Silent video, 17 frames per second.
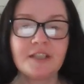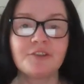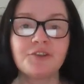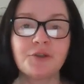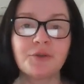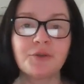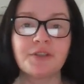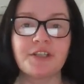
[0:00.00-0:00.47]

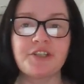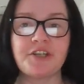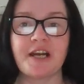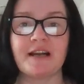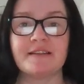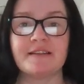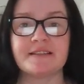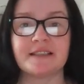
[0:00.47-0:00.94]
took the
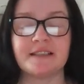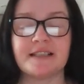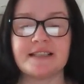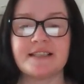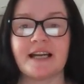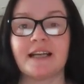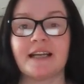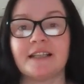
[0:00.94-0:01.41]
chance and
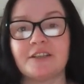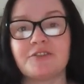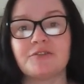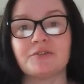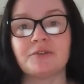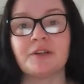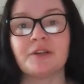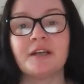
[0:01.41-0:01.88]
decided
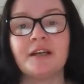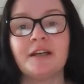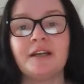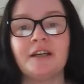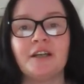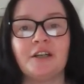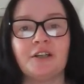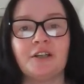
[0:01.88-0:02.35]
to
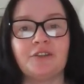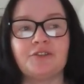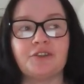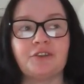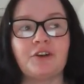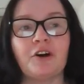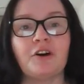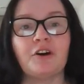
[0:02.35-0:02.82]

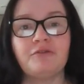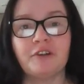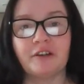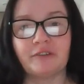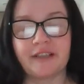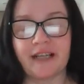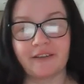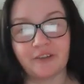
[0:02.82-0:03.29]
go for
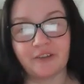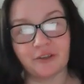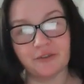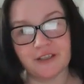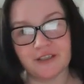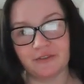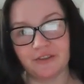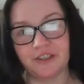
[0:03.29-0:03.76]
what I've
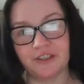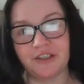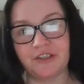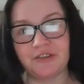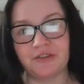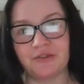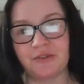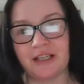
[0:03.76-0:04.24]
always wanted
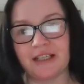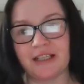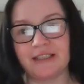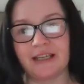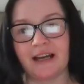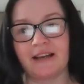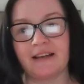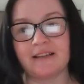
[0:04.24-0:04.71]
to do, and
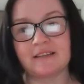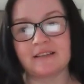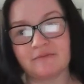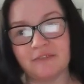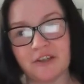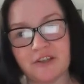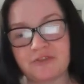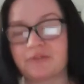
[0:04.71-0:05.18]
that is
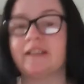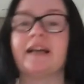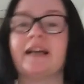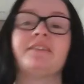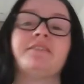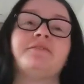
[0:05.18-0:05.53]
visualizing